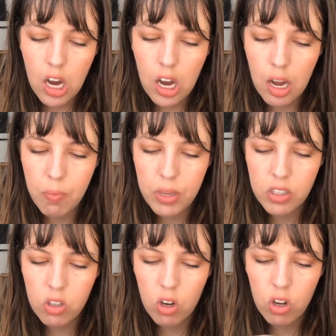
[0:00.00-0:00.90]

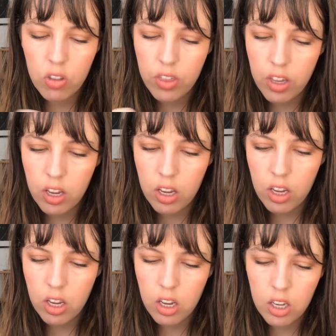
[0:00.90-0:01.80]
It's called
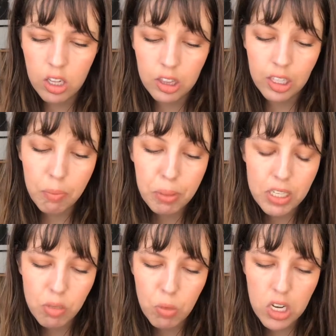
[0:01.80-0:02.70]
the Lip
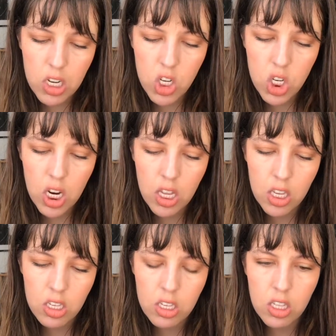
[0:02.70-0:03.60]
Smudge,
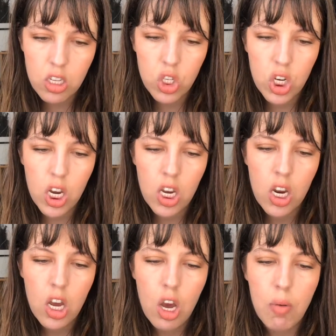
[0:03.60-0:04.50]
and this is in the
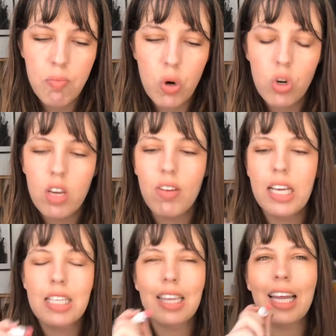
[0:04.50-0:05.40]
shade Motive.
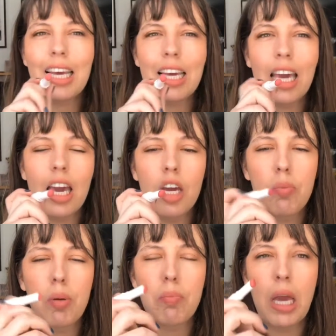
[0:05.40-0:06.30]
It's like Cake, but